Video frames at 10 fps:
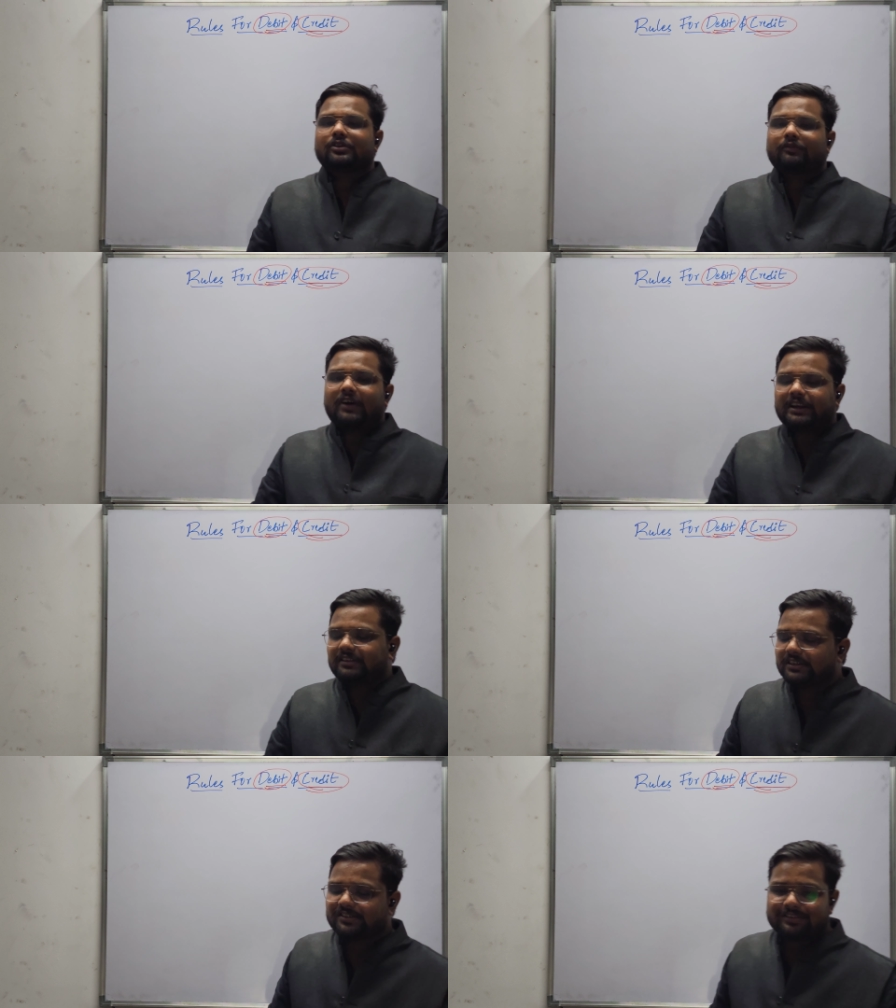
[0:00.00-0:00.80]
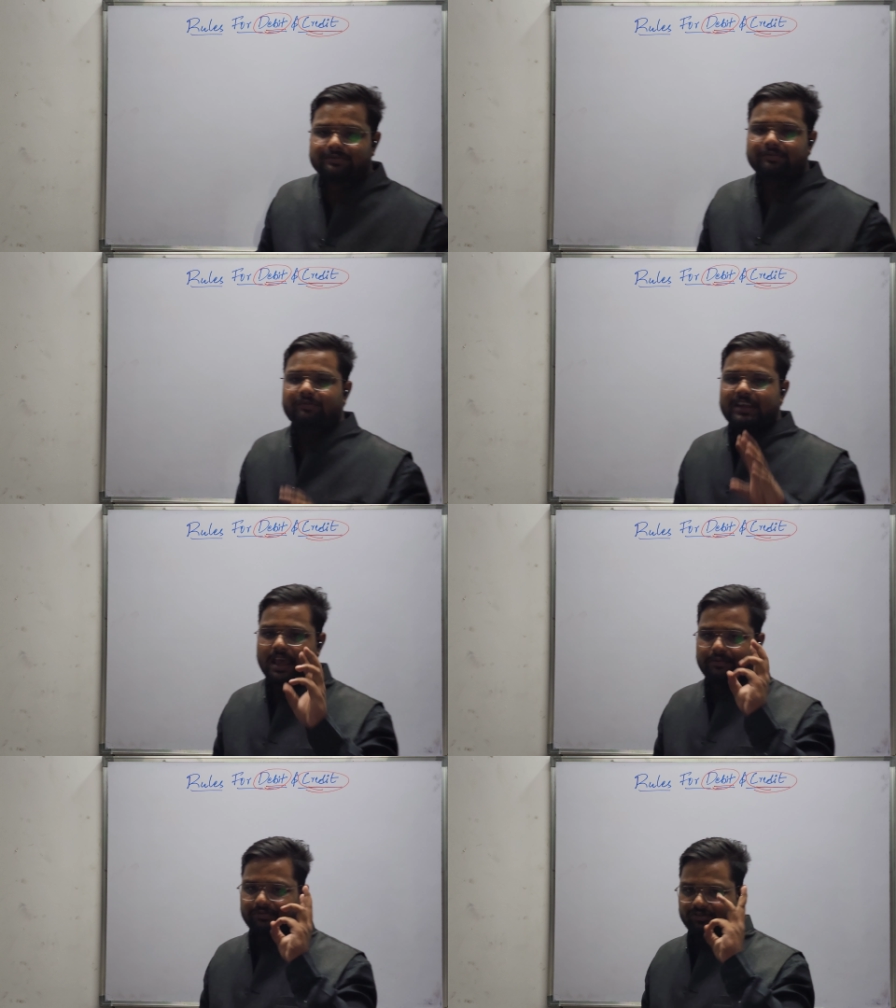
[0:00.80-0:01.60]
So for this
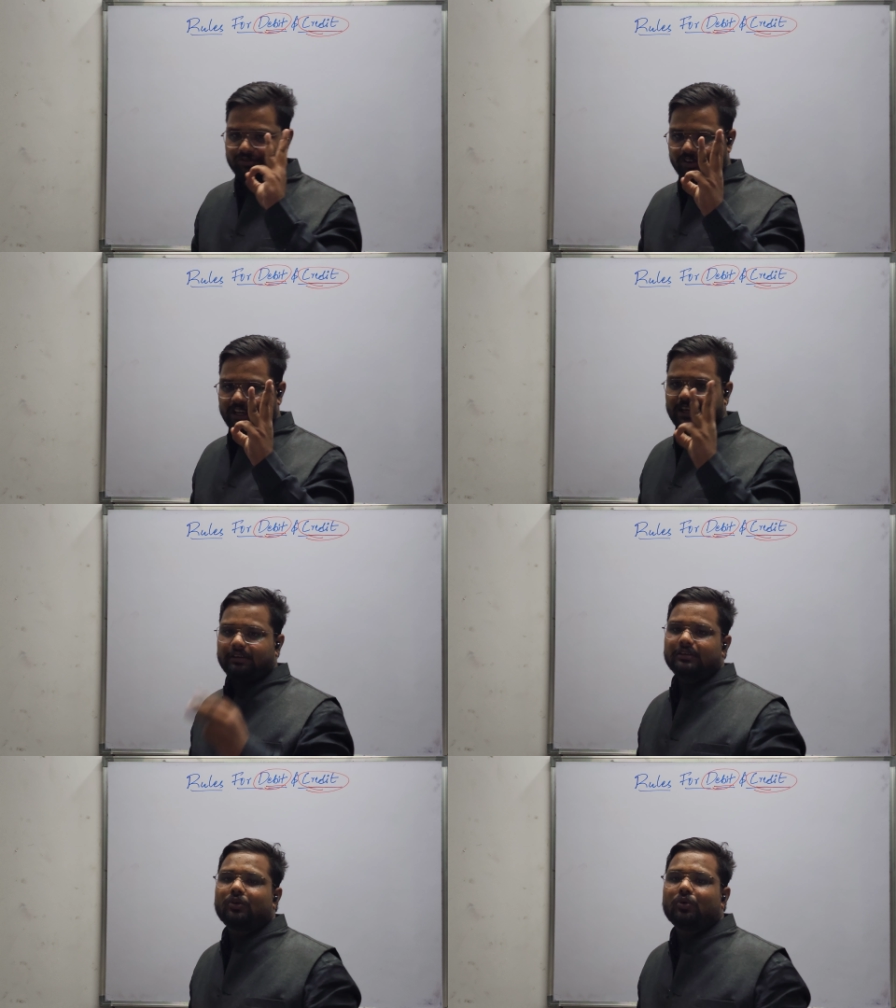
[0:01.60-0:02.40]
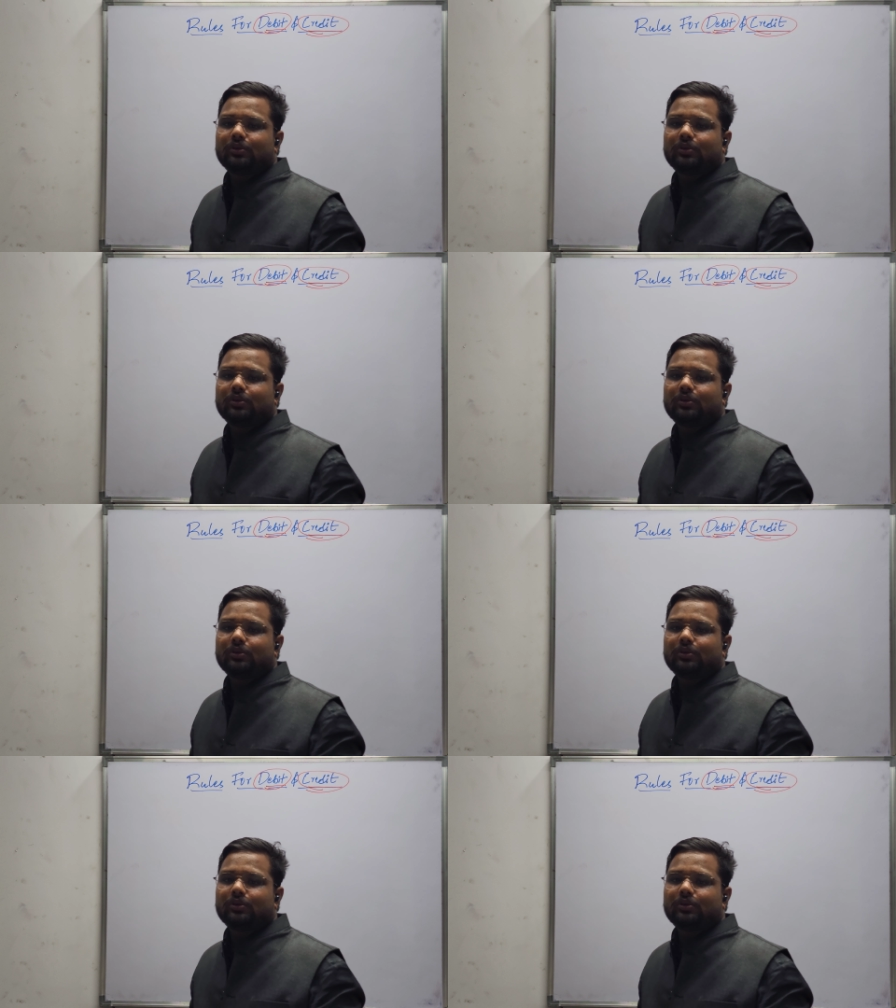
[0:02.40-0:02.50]
we have three